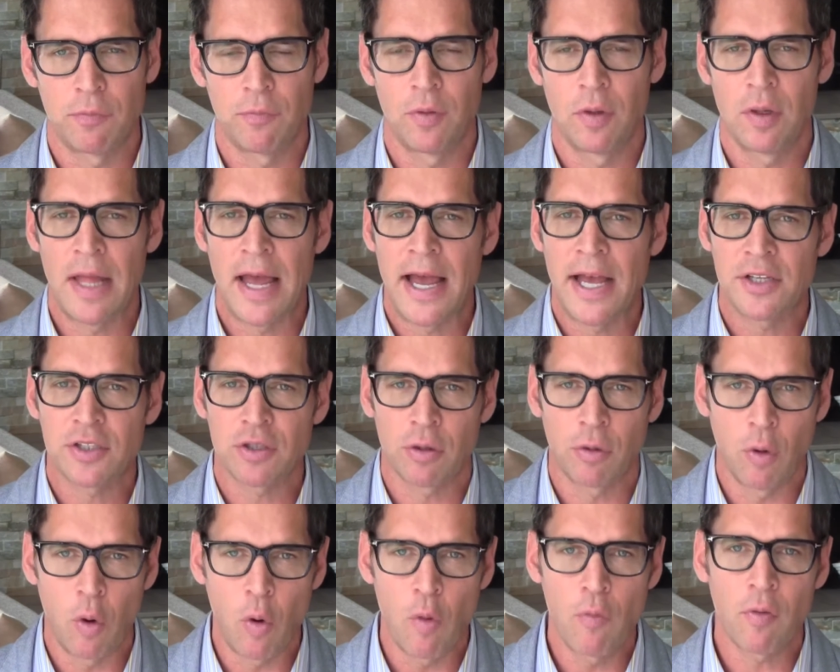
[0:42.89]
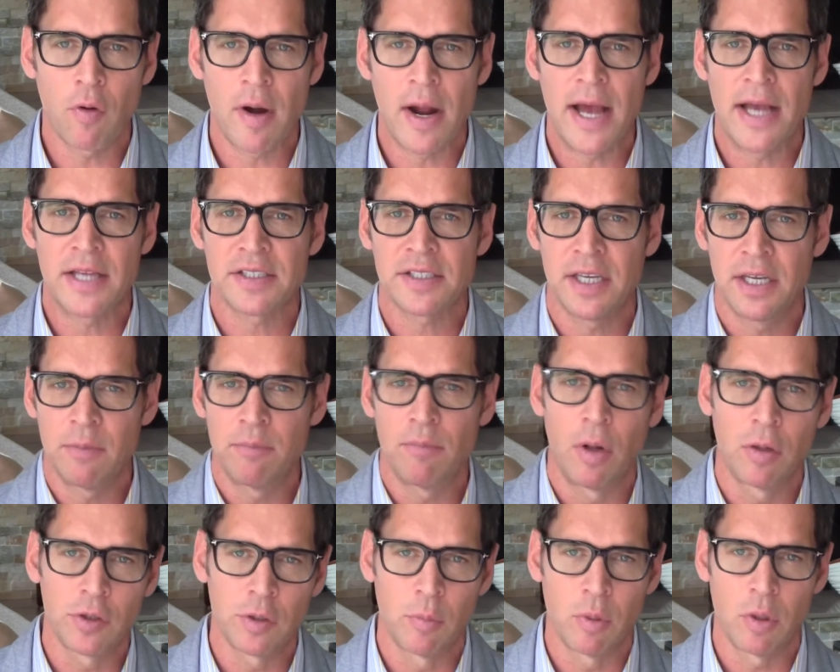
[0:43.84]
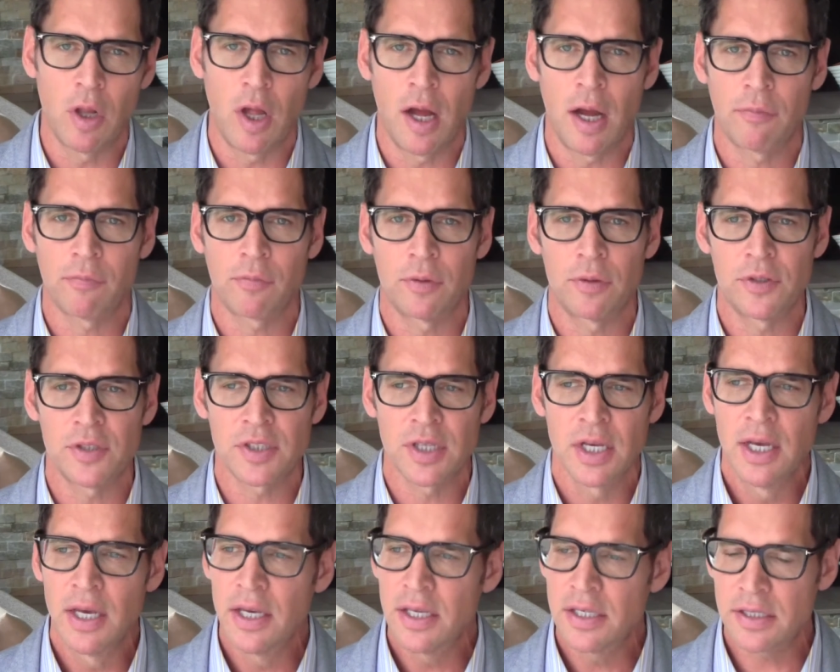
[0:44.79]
full ask or over asking, multiple offers,